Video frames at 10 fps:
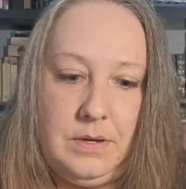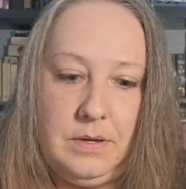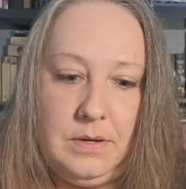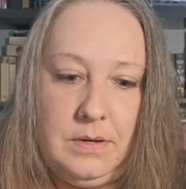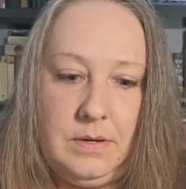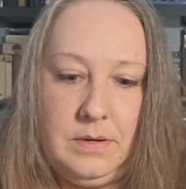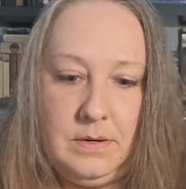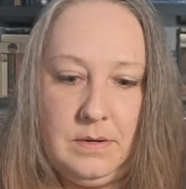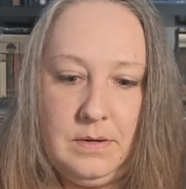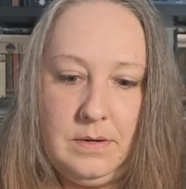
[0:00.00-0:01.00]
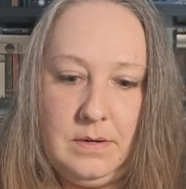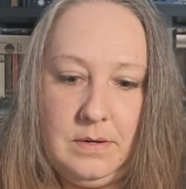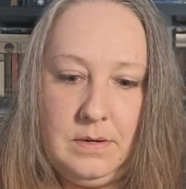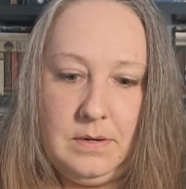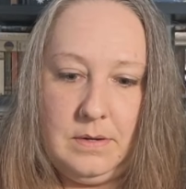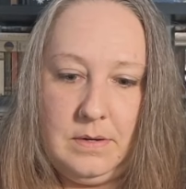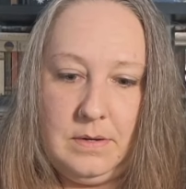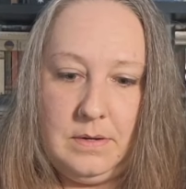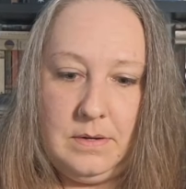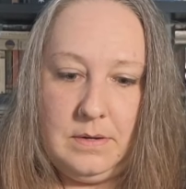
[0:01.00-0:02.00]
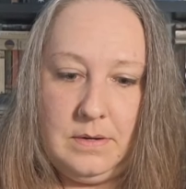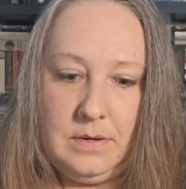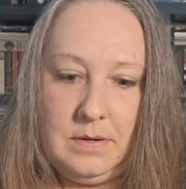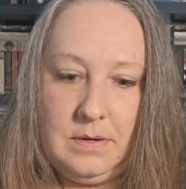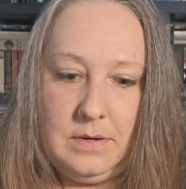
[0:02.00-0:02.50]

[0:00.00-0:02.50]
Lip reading: Nothing is said.